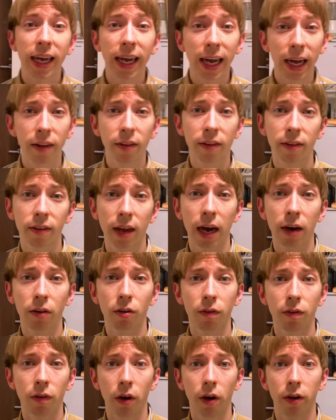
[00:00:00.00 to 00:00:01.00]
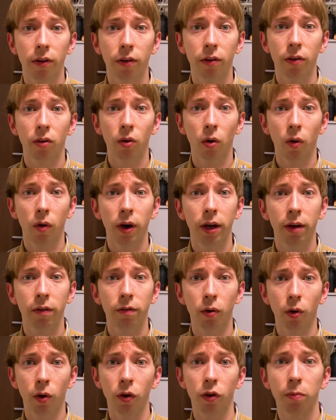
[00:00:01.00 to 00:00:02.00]
can sacrifice story
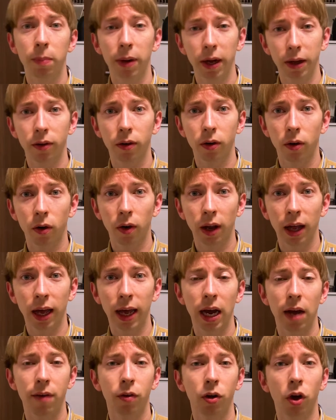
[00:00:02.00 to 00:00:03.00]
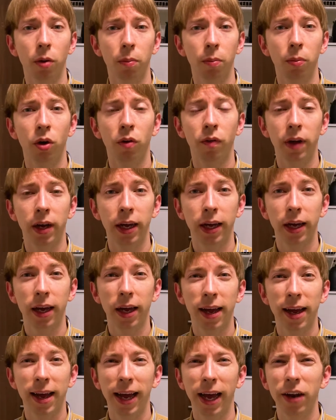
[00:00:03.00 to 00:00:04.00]
for spectacle and have a good movie,
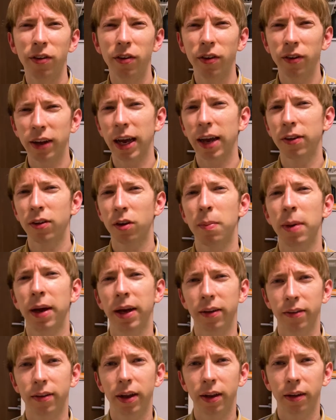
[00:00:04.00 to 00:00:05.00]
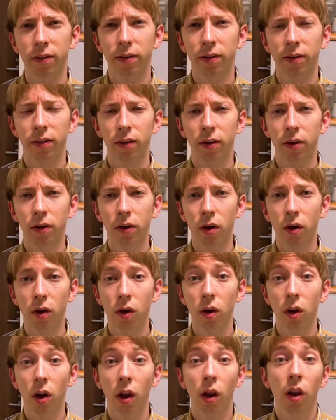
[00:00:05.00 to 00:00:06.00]
it just has to make sense.
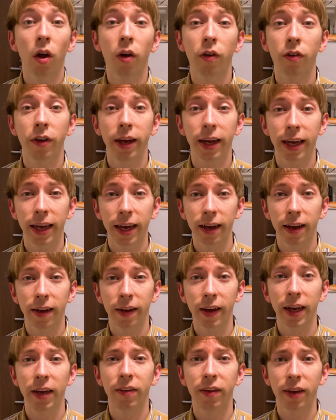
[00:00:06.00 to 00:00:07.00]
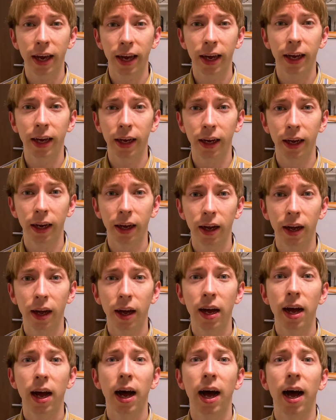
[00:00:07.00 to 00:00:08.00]
Logic is king.
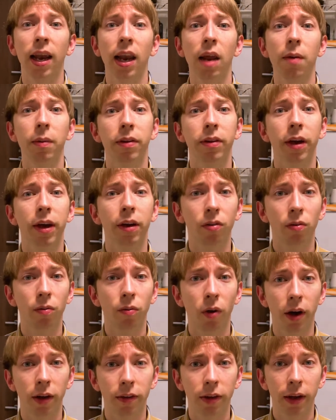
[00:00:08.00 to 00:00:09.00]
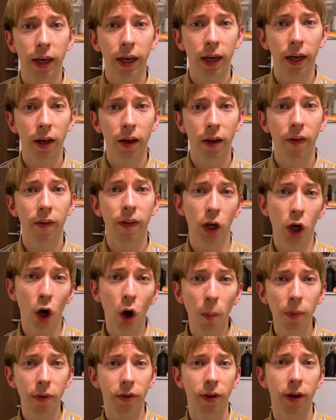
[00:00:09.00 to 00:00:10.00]
And limitation writing, the
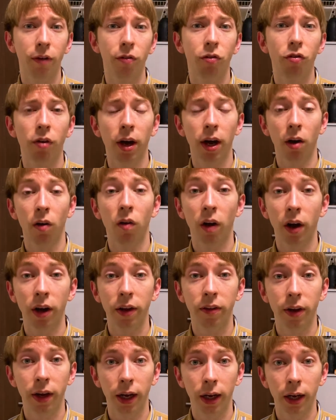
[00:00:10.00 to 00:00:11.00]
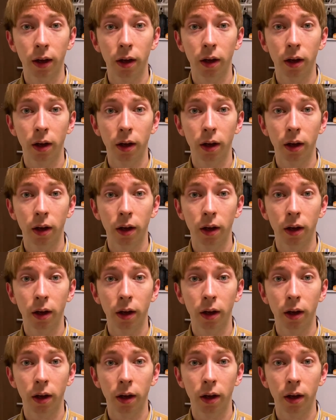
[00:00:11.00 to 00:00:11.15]
opposite of trailer writing,